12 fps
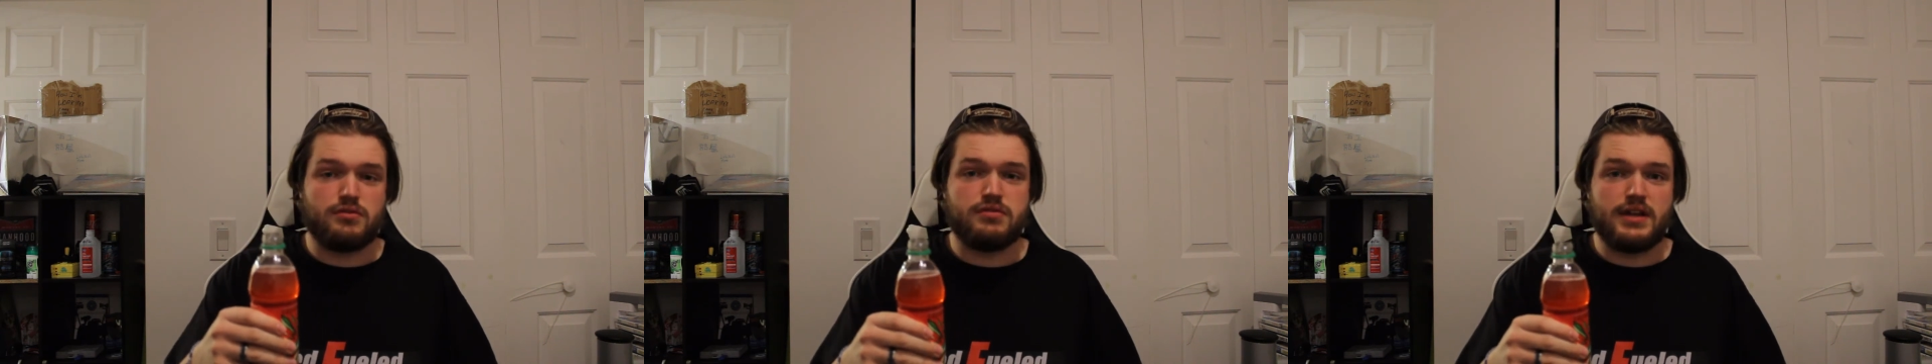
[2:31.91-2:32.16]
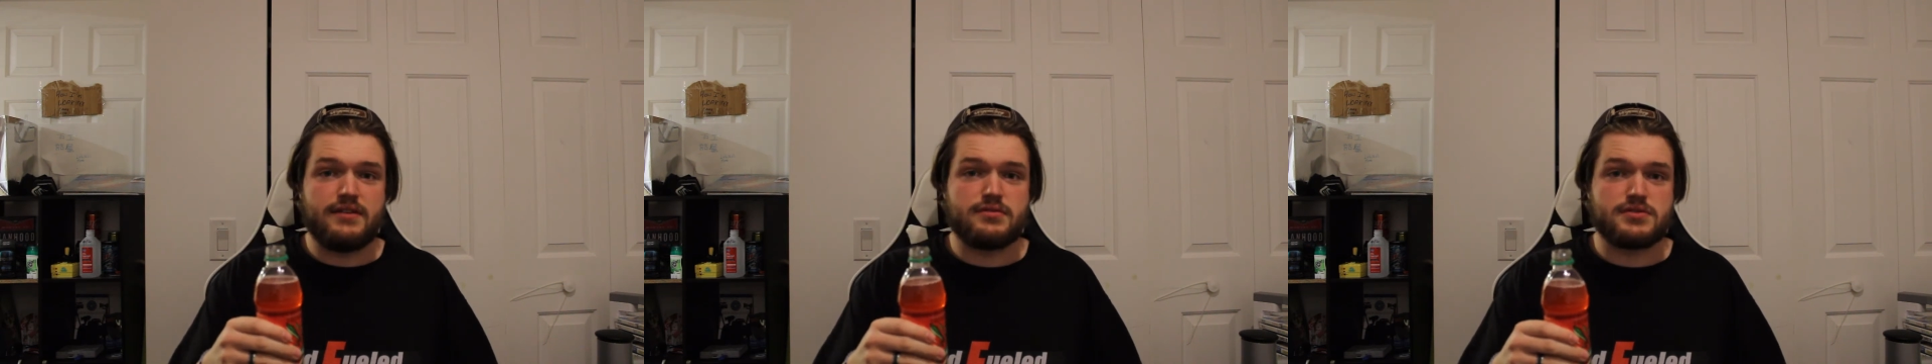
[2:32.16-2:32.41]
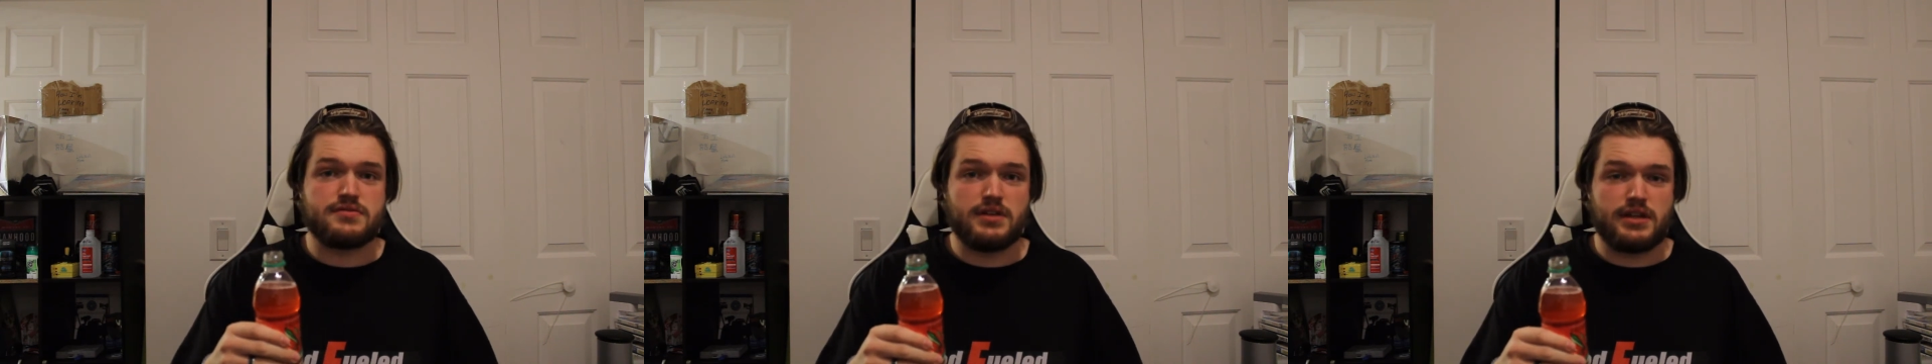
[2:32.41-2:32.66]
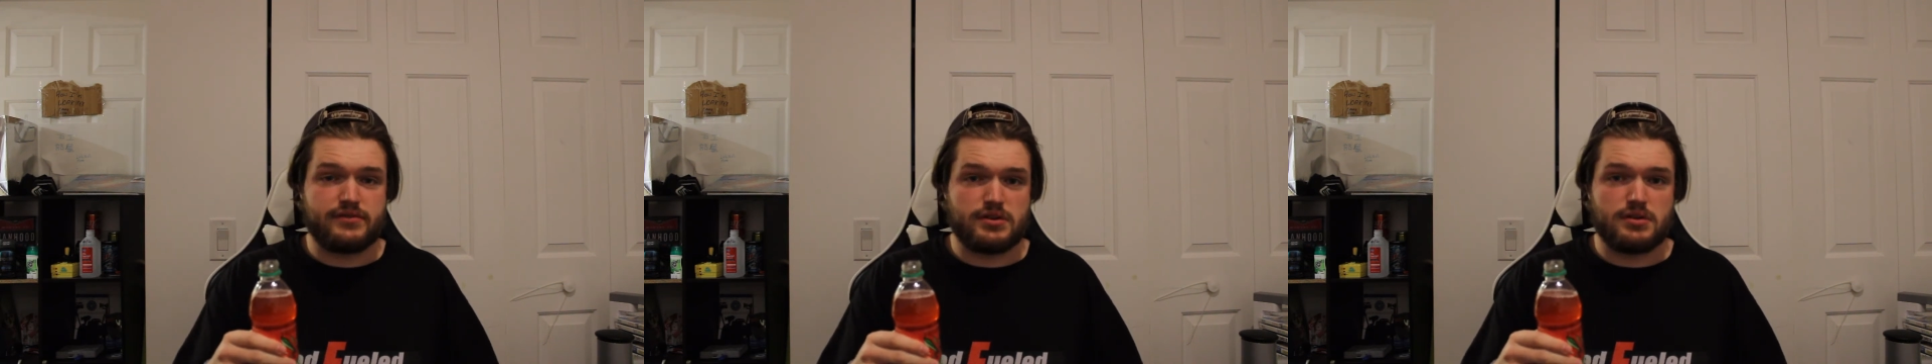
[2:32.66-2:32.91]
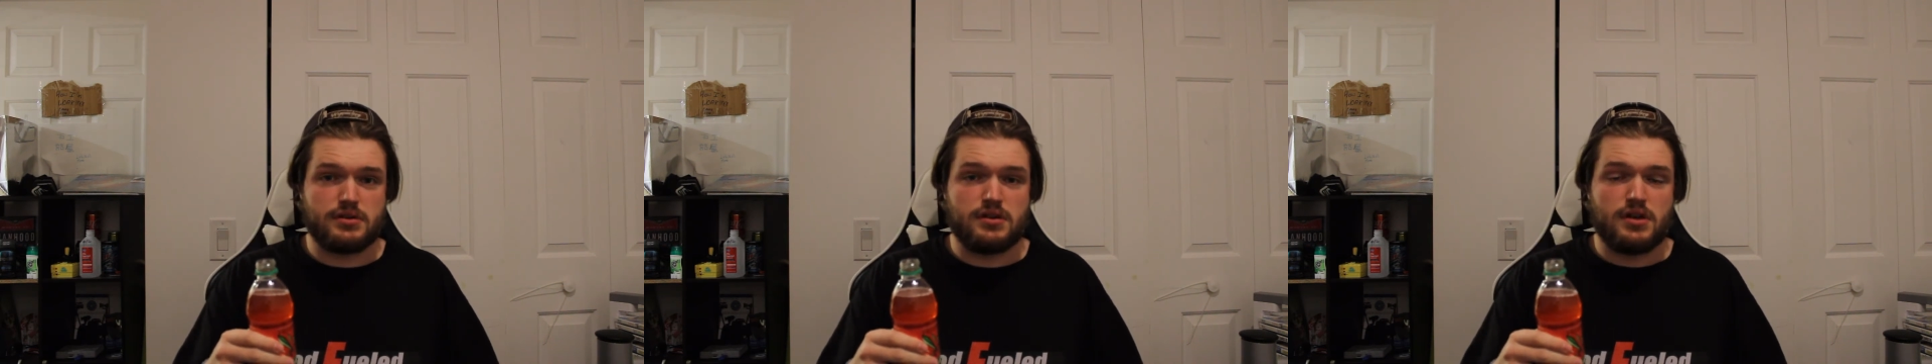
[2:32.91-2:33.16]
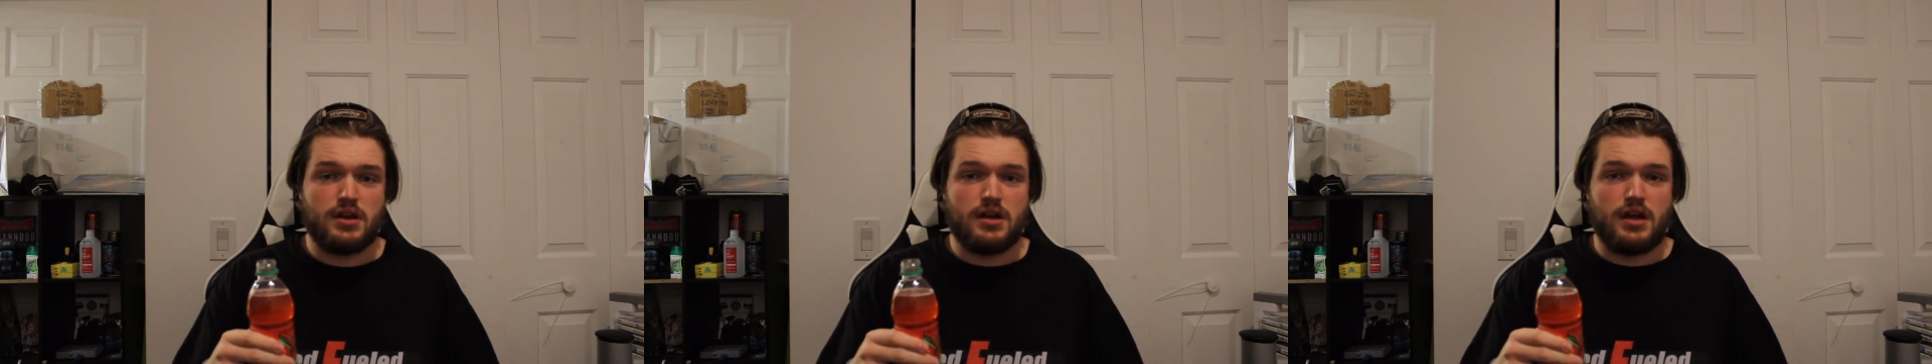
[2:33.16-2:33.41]
flavors flavor.
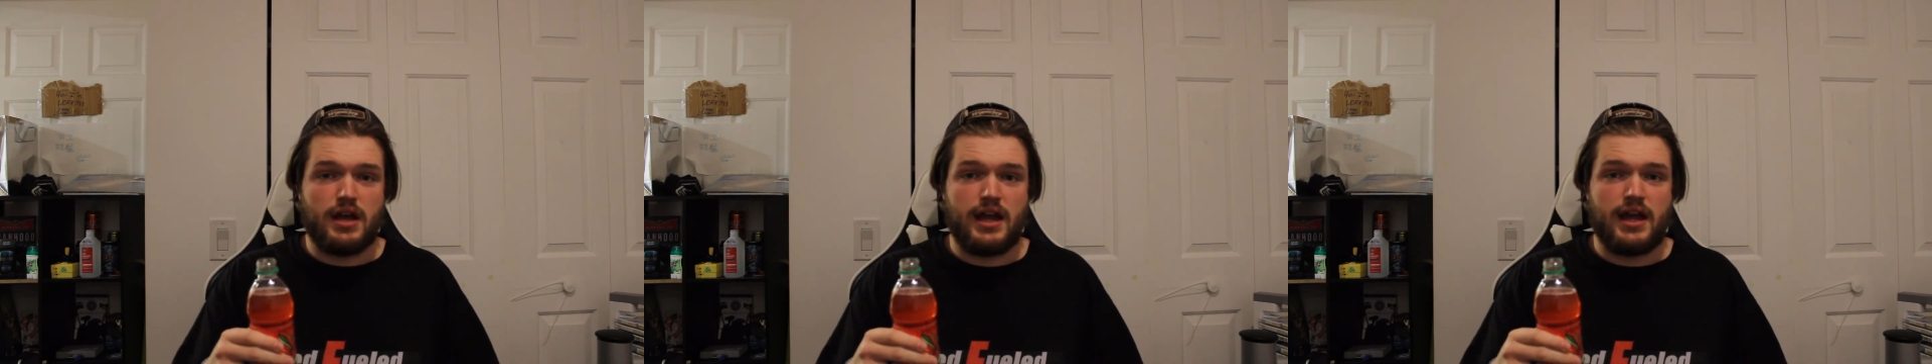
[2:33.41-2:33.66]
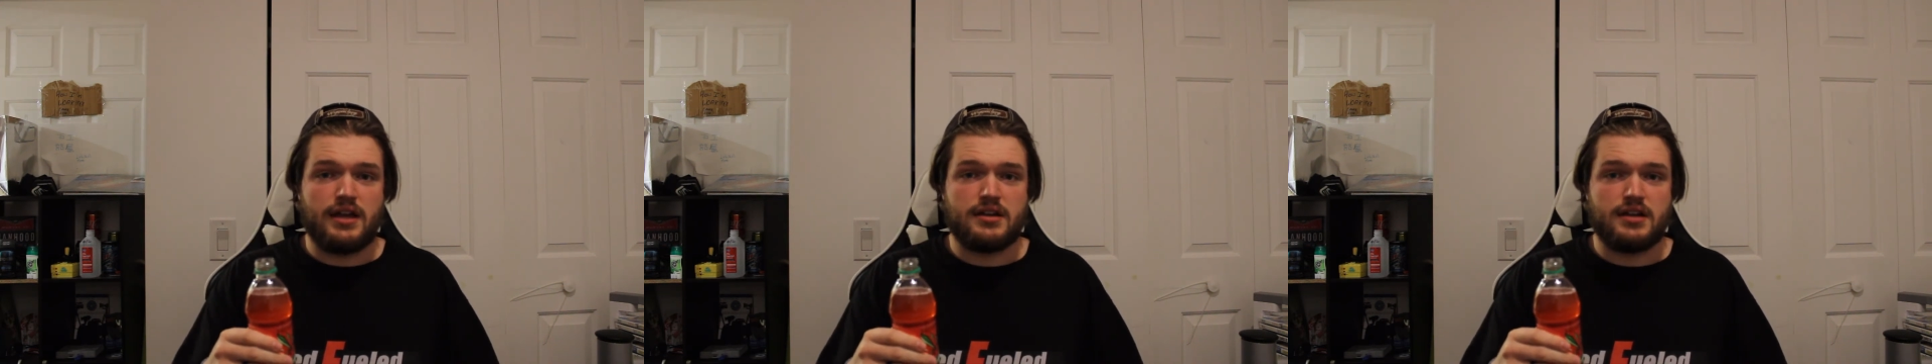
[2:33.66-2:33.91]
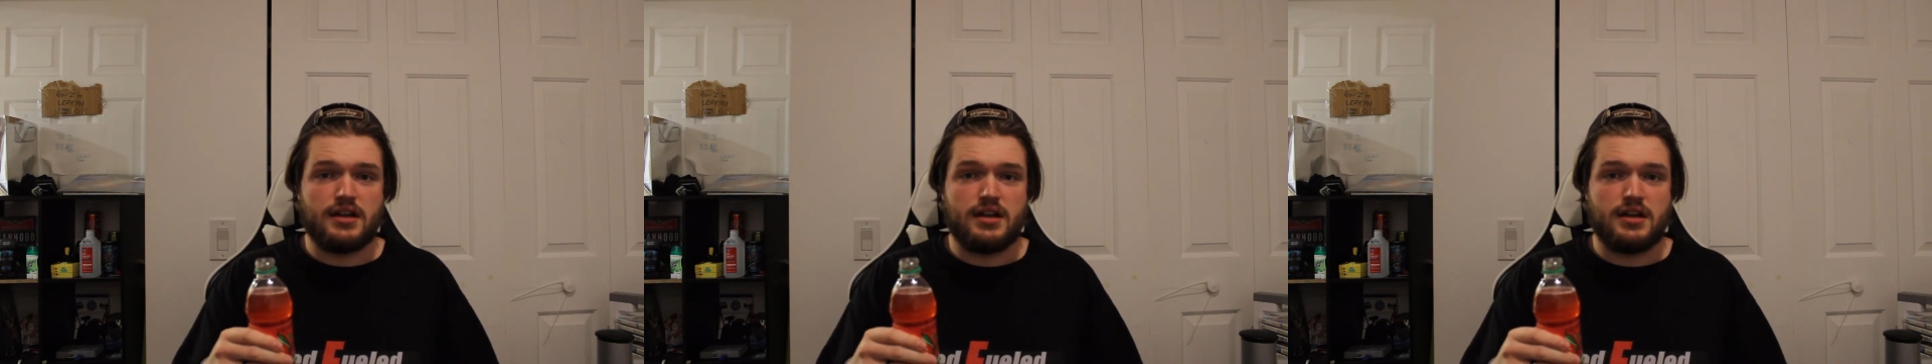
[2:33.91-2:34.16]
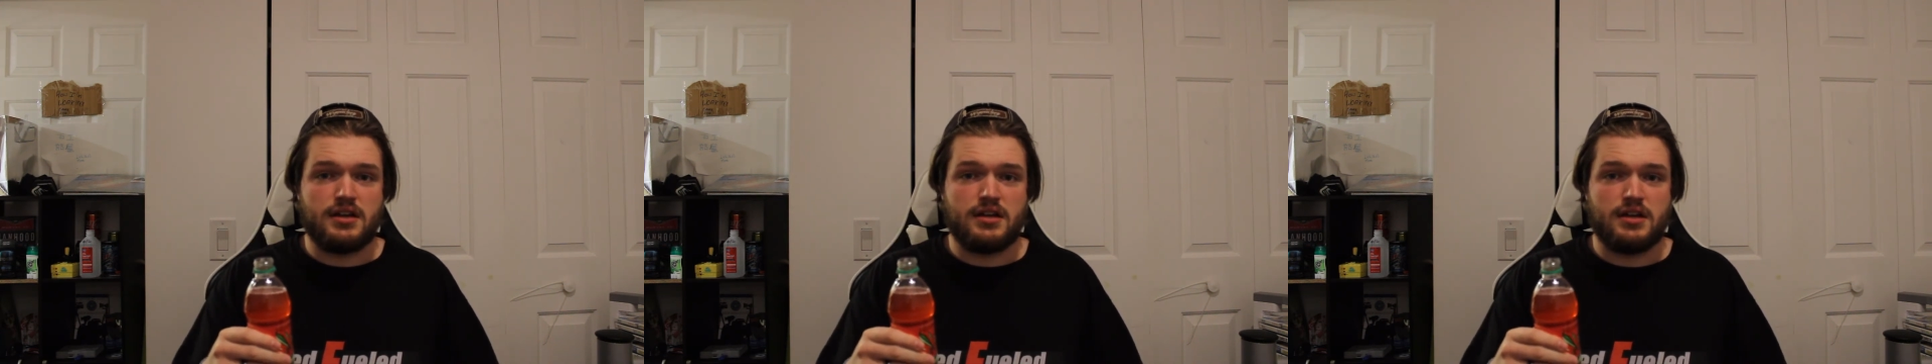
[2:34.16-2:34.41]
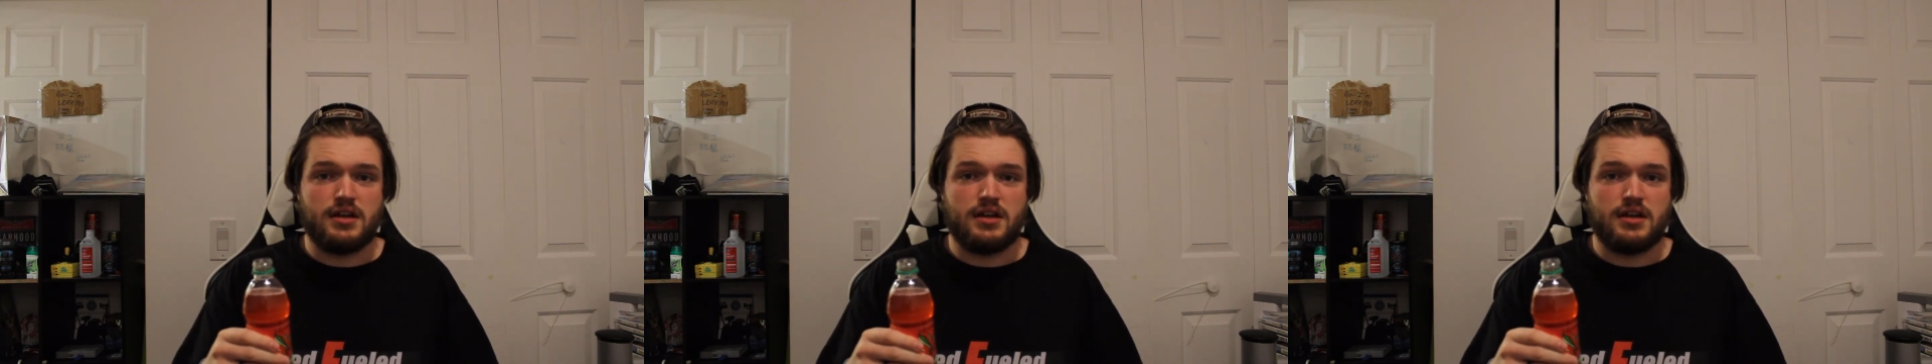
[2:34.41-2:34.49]
And, I